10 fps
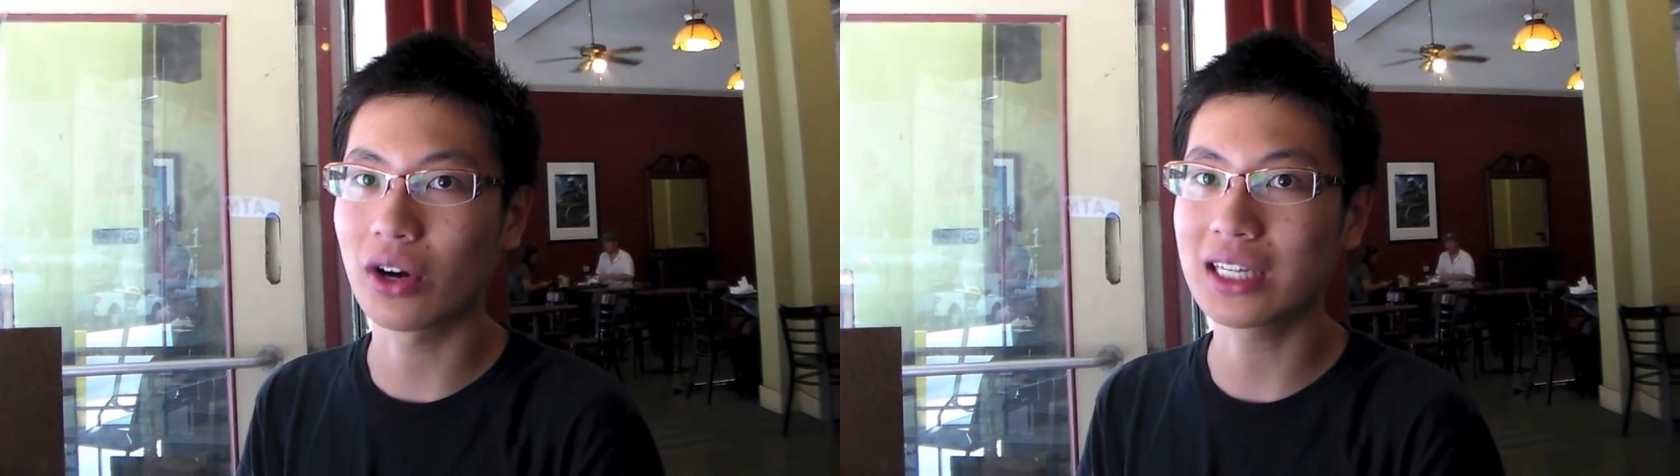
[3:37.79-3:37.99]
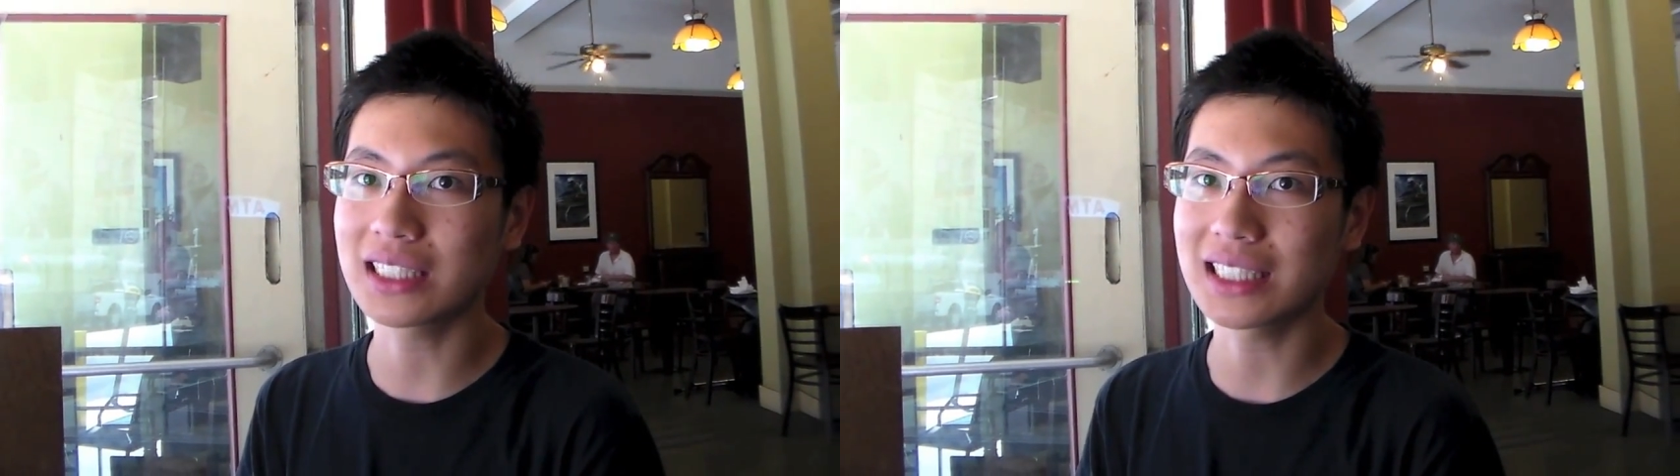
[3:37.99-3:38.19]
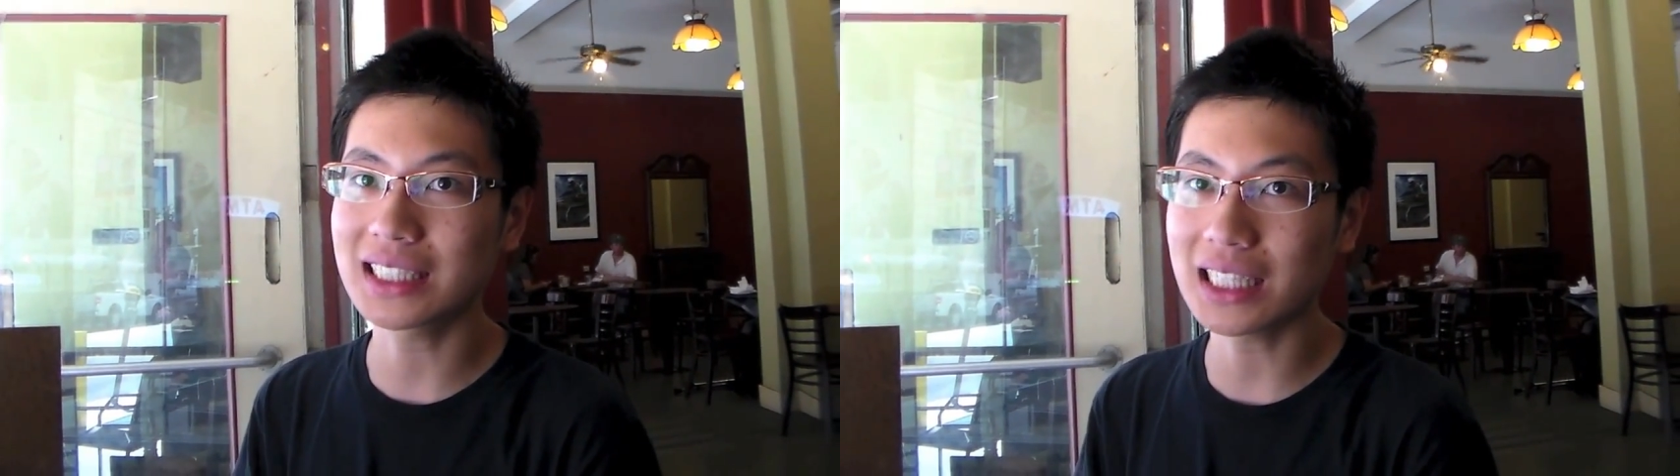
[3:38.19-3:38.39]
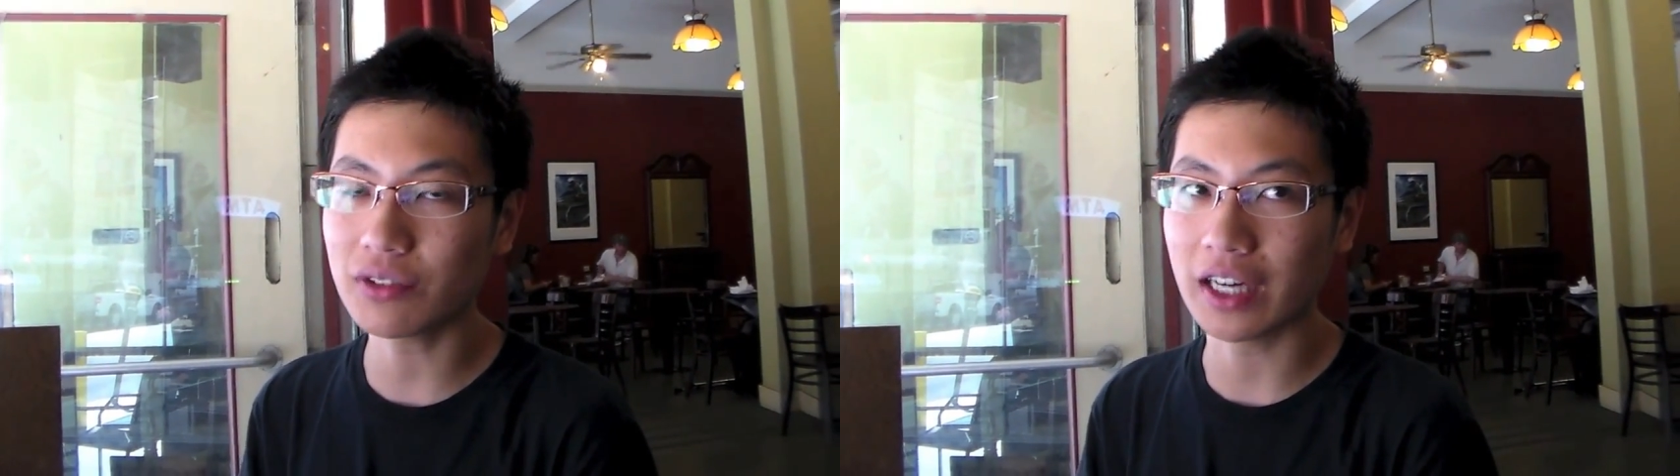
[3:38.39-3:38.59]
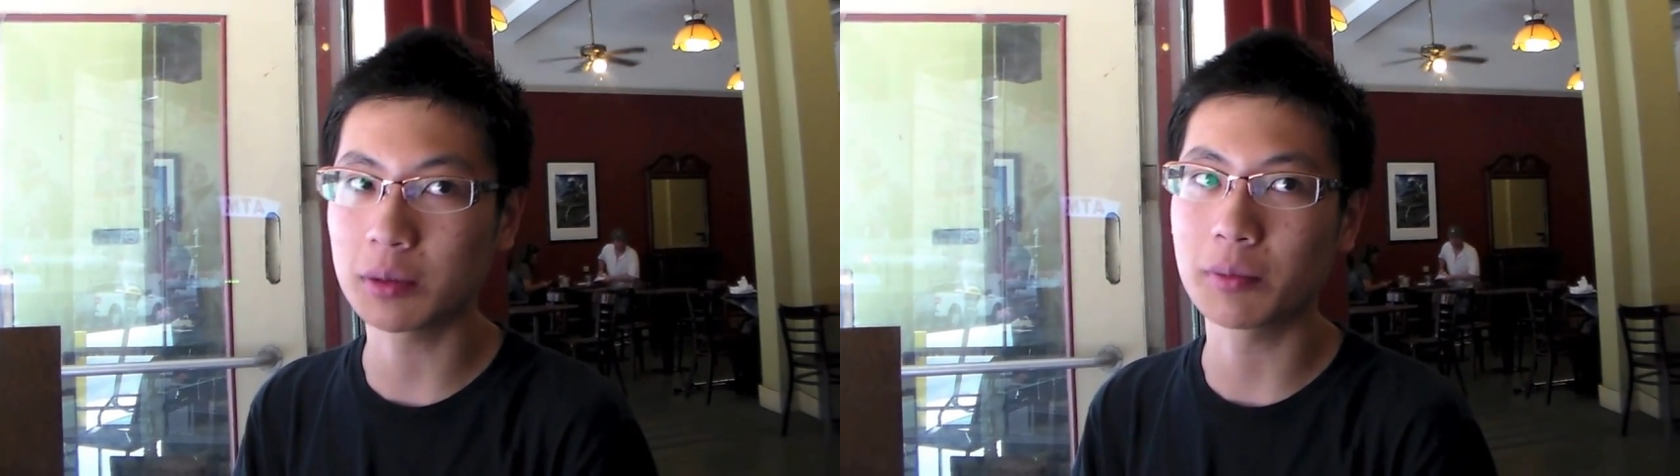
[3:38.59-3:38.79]
Or at least
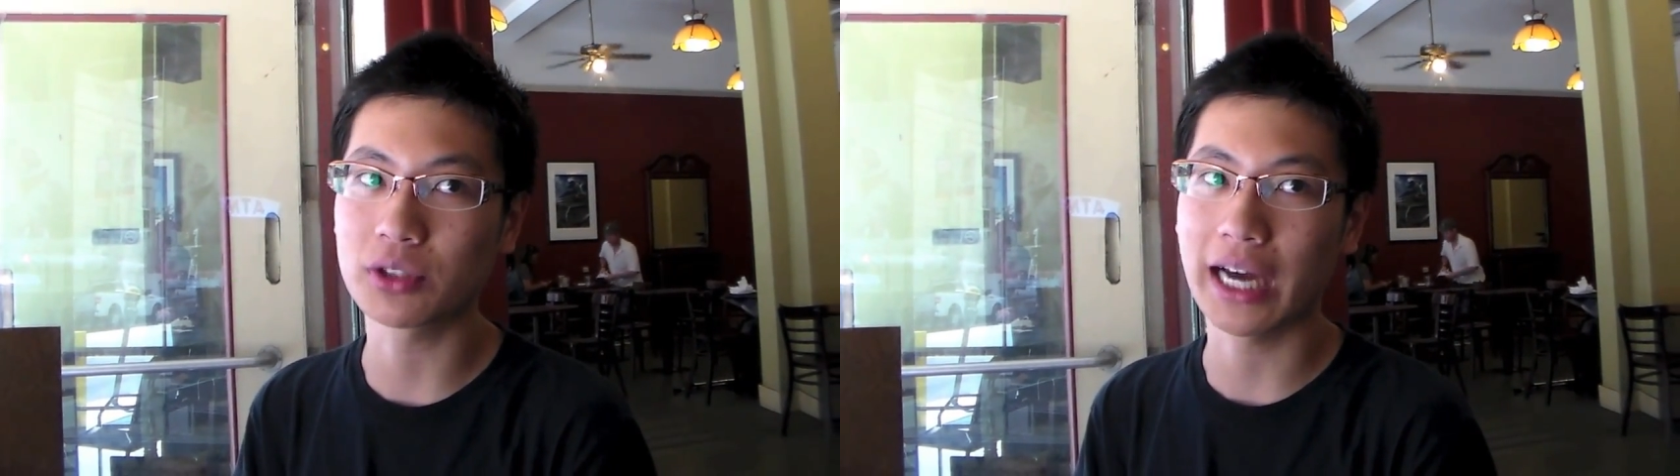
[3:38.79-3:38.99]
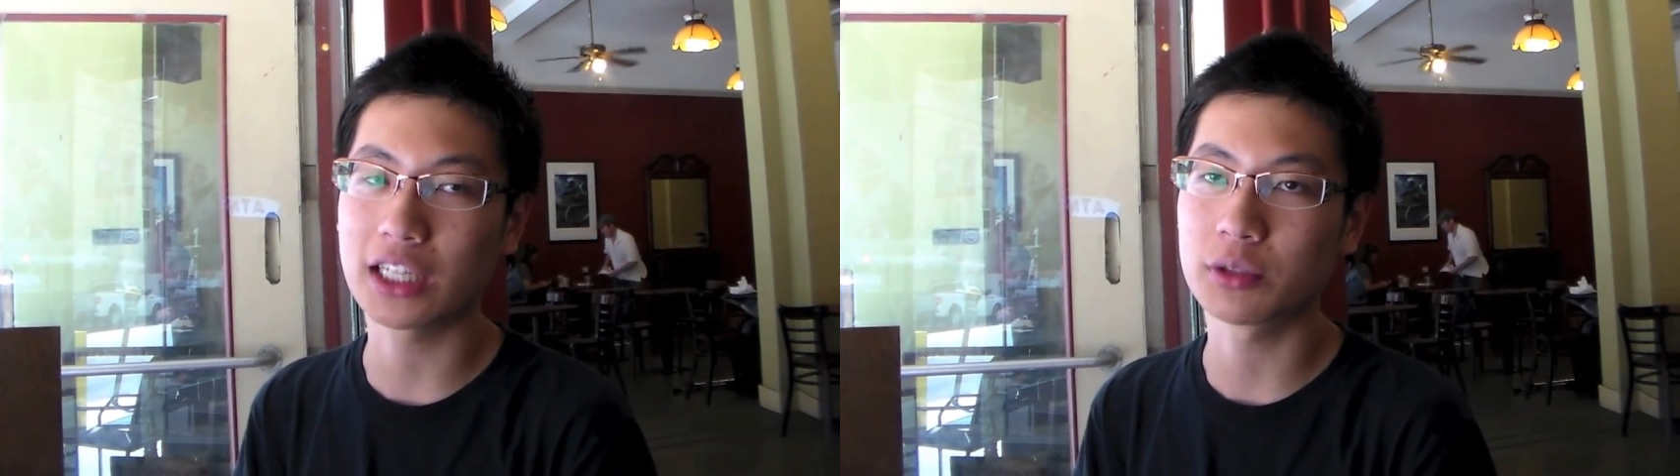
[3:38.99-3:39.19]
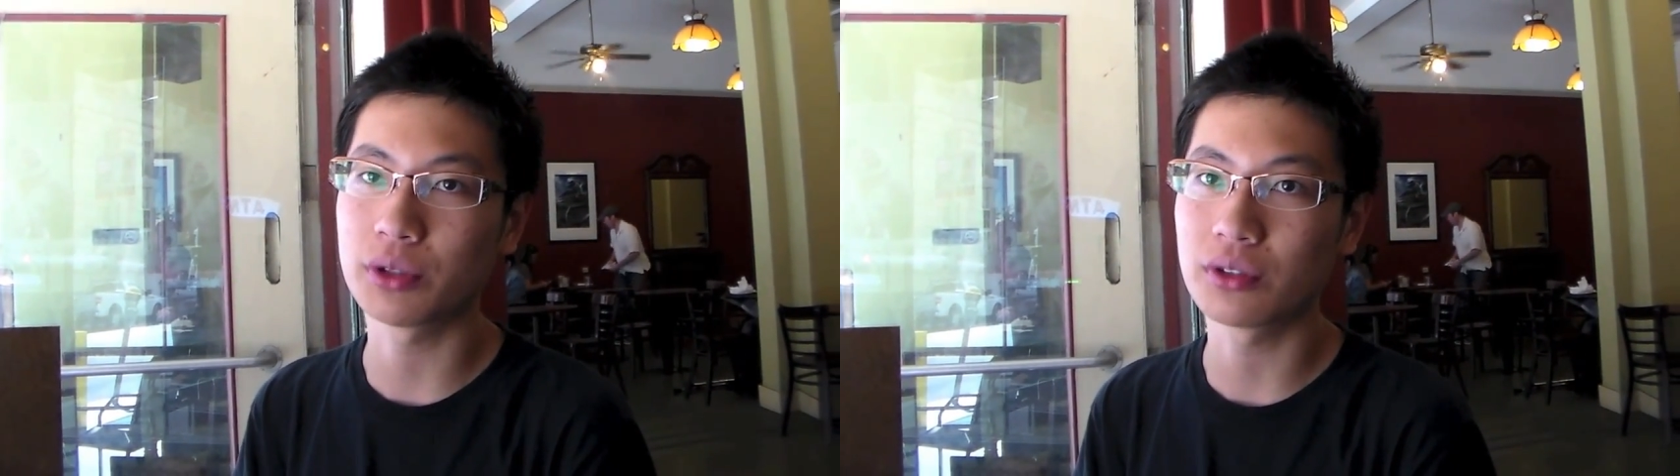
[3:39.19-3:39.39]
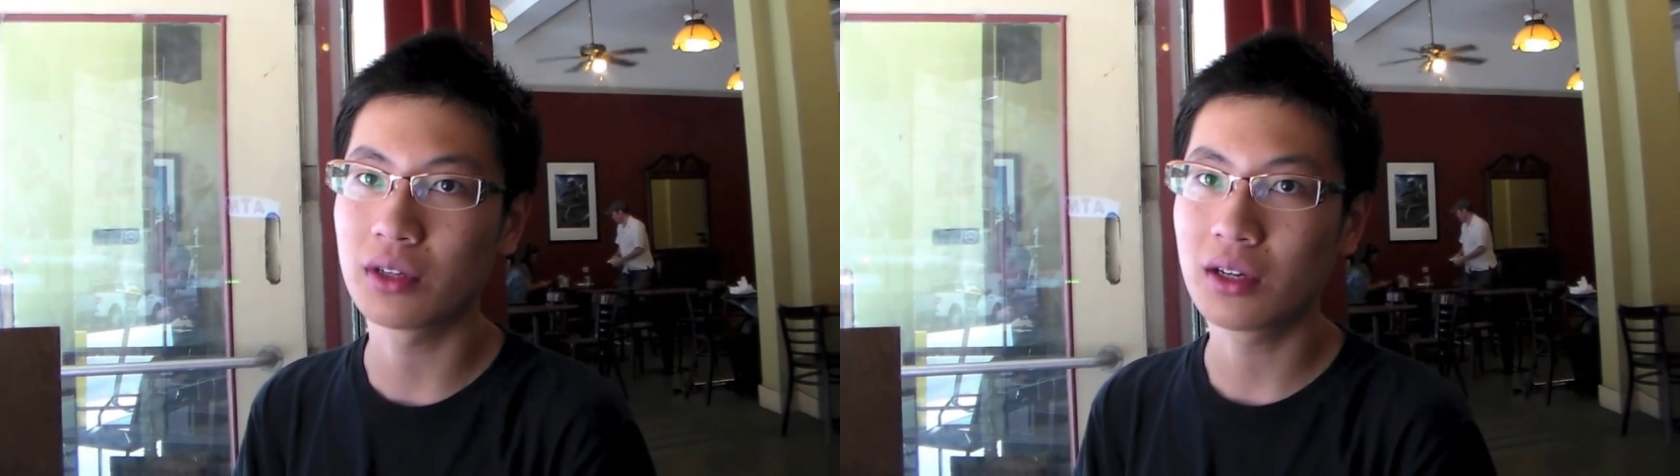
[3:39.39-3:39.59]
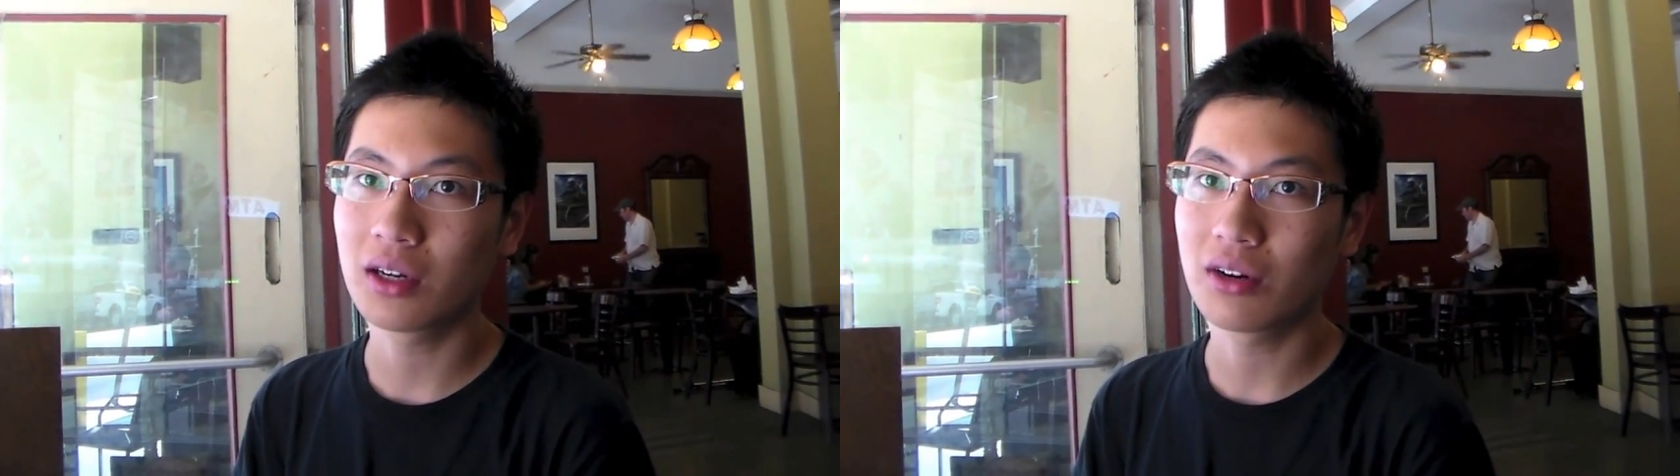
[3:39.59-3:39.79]
incentivize people to attribute,